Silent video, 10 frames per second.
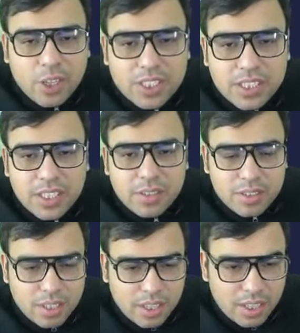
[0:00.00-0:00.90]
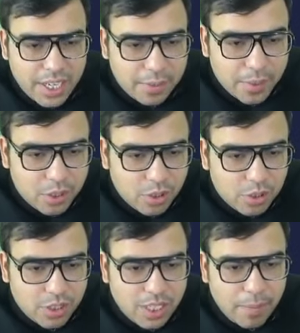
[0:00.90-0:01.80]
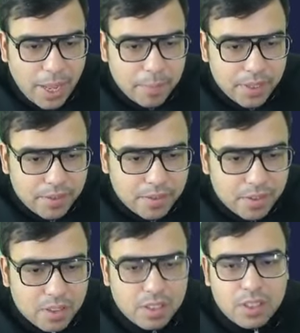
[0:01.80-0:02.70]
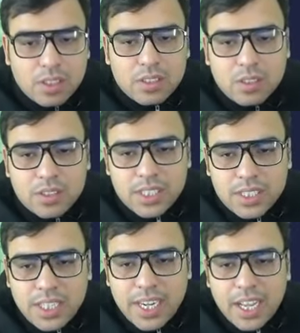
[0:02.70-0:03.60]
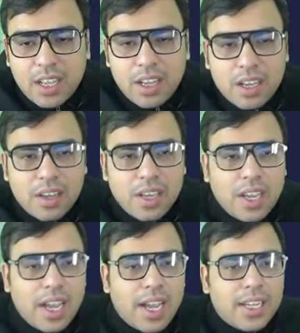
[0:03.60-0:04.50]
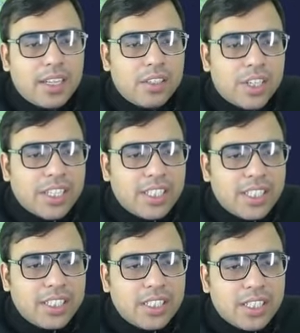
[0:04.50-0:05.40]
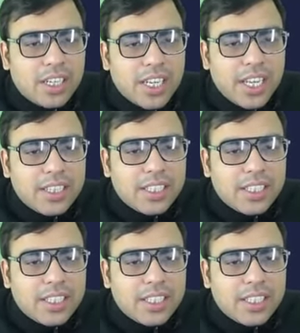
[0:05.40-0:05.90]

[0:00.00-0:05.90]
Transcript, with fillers: in the news. Let me show you in the map. So this is India. And you can see this is Turkey and this